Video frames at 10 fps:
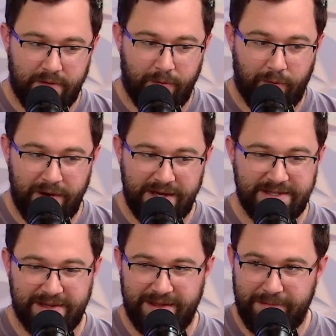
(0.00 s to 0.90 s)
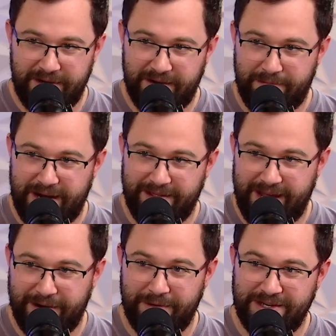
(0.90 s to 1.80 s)
What is the limit of my
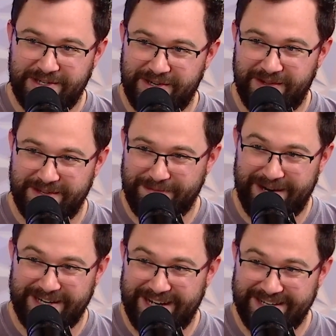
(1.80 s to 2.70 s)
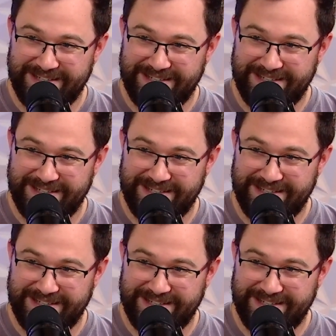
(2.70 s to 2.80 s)
language on this podcast?